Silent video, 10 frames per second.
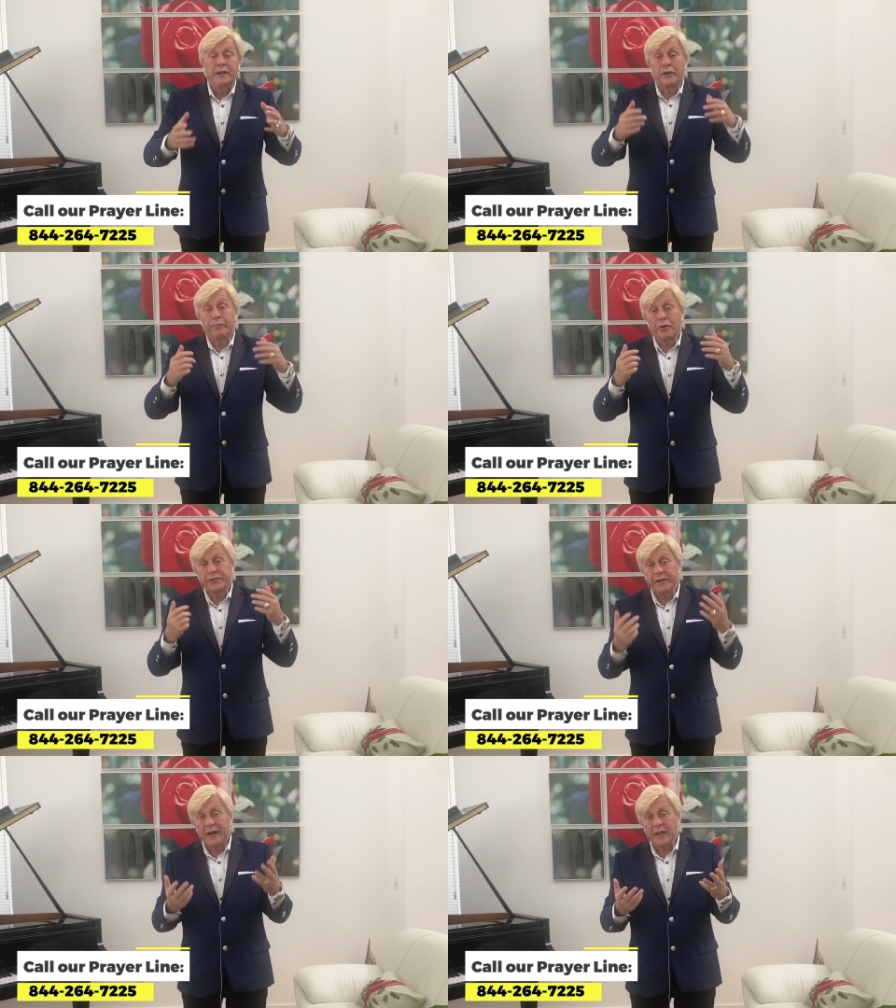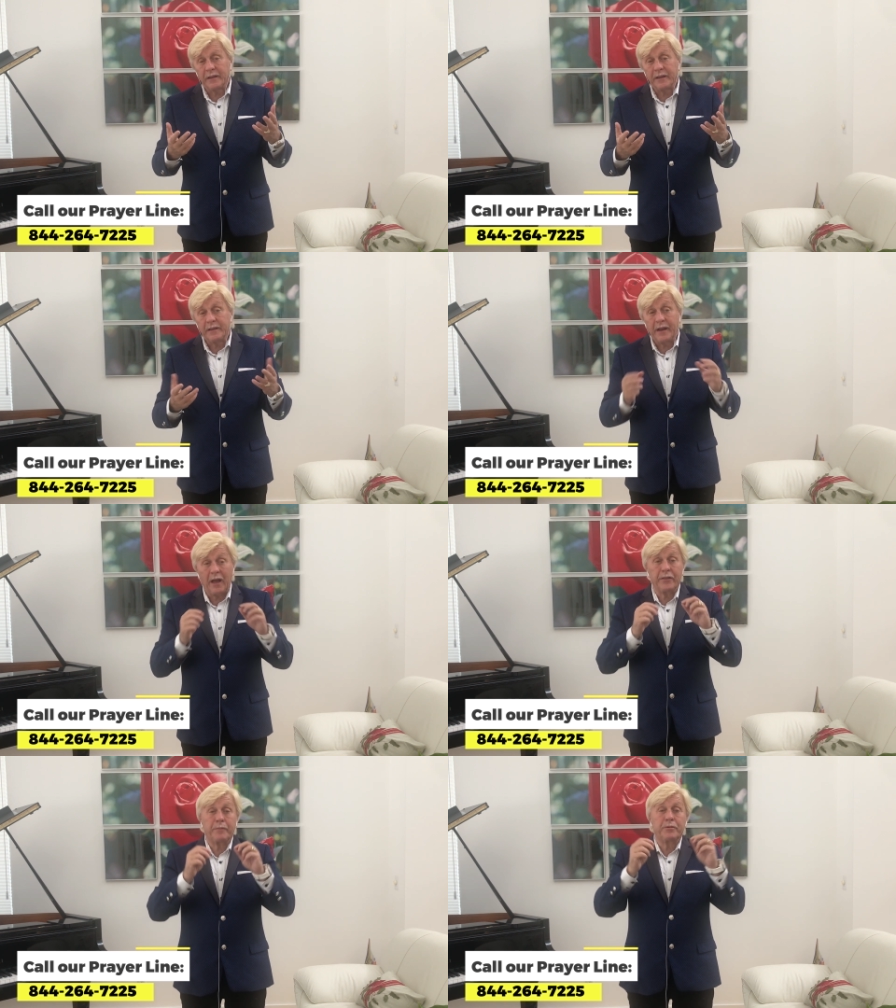and their personality and
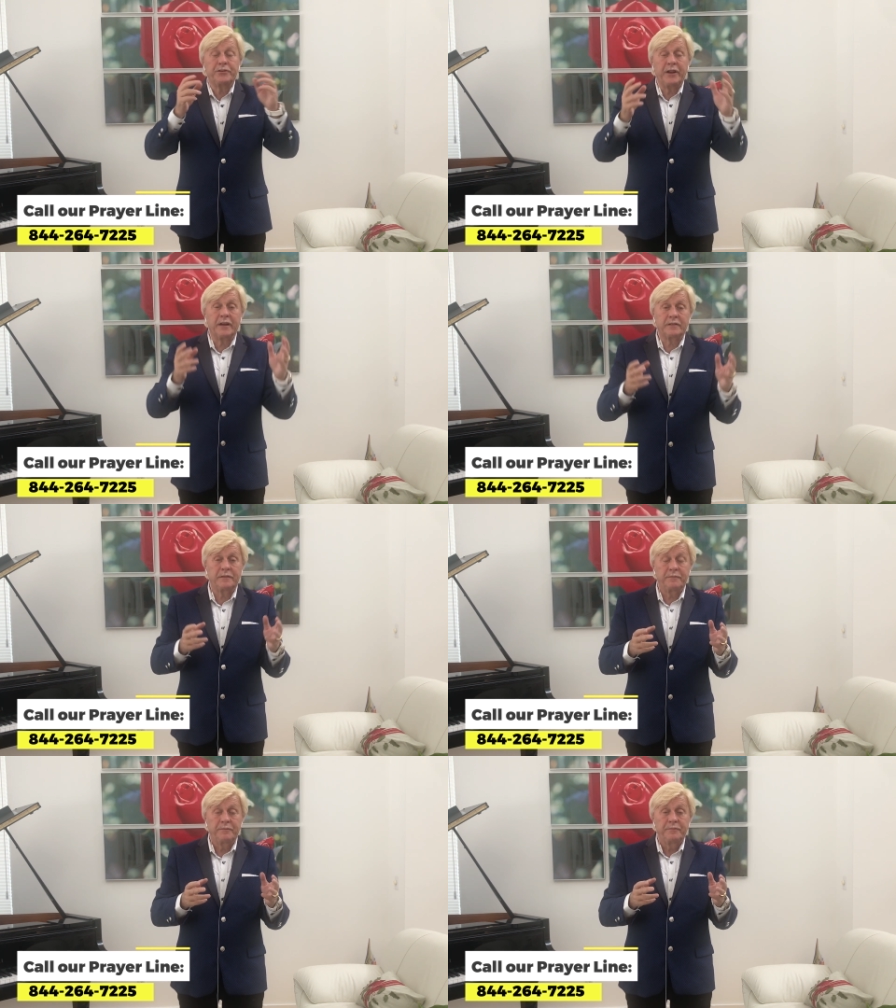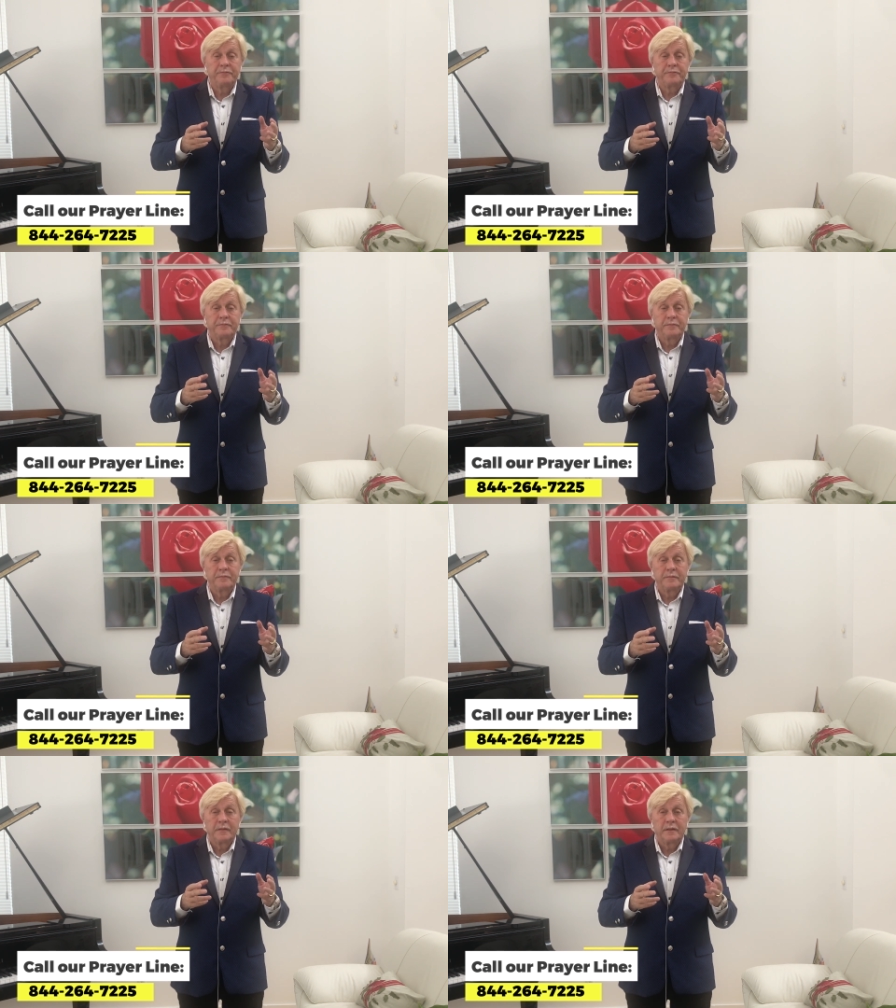how they project.
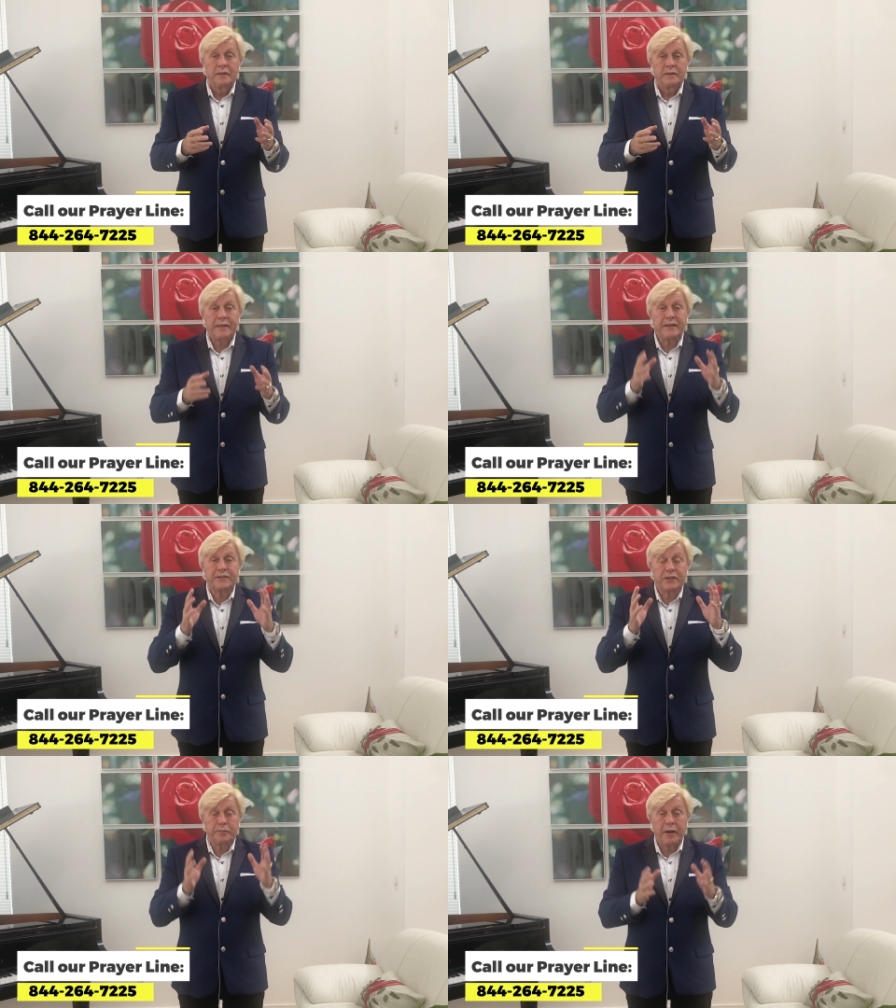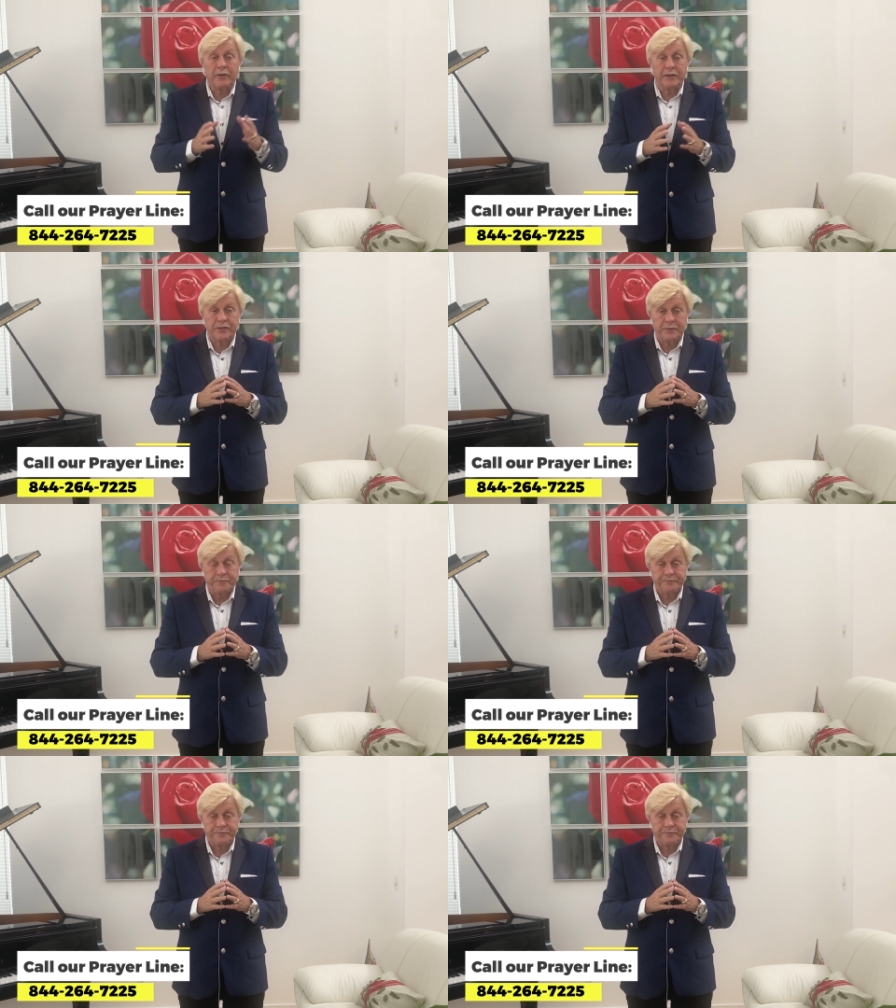Test the spirits.